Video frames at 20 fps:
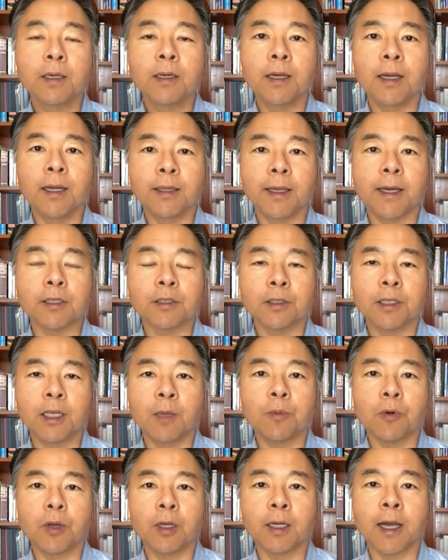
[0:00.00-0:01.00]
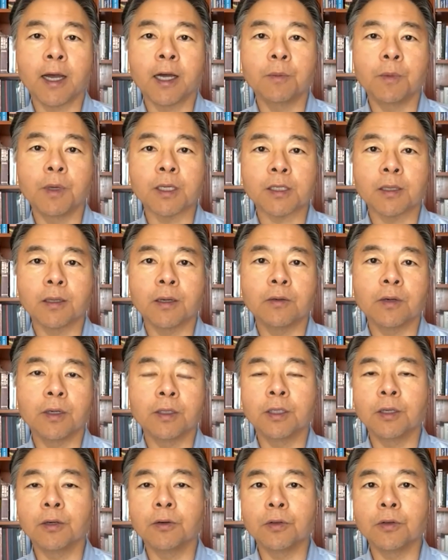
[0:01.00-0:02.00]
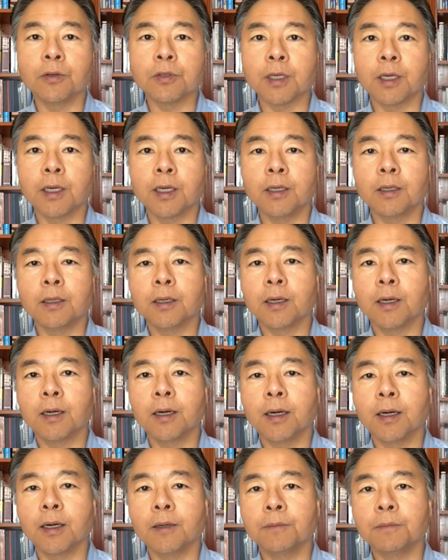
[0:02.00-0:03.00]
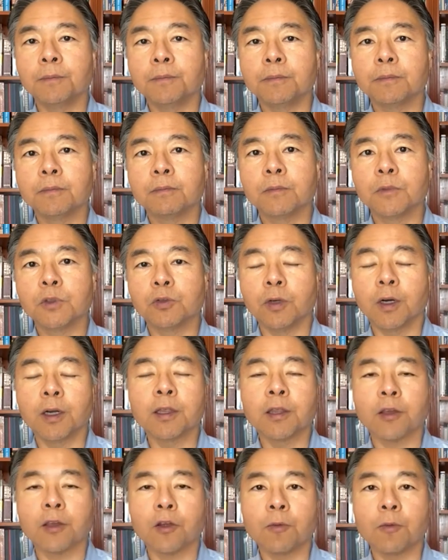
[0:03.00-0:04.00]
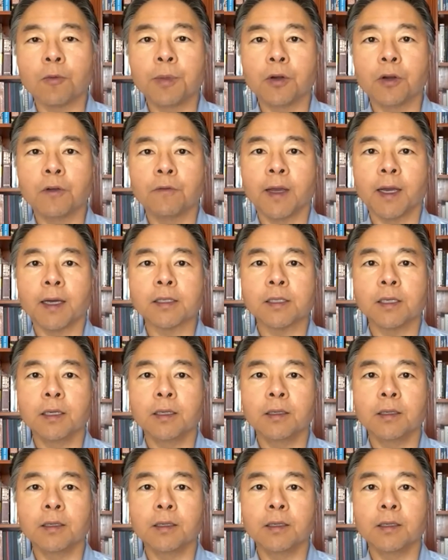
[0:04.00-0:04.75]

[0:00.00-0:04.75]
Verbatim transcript: And that's going to keep our economy slow until there's a uh, drug therapy or a vaccine.